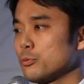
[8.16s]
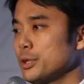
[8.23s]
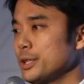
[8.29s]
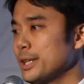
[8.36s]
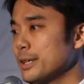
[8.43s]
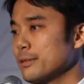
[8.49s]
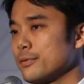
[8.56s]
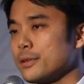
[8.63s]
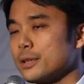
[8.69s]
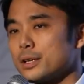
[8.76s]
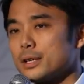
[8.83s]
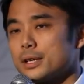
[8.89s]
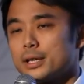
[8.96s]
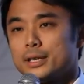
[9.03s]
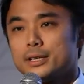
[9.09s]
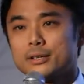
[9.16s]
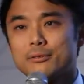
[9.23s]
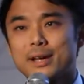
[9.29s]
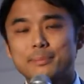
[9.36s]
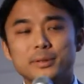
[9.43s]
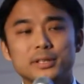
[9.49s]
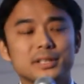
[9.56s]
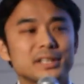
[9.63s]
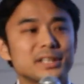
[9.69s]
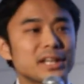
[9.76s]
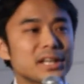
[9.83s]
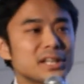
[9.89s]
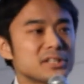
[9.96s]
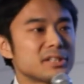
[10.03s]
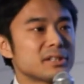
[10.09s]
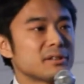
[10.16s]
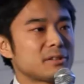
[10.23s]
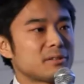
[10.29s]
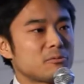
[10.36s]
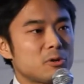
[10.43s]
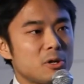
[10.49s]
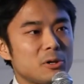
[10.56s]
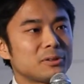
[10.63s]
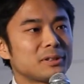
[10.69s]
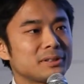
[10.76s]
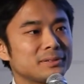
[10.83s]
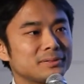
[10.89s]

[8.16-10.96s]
We live in a rapidly aging world.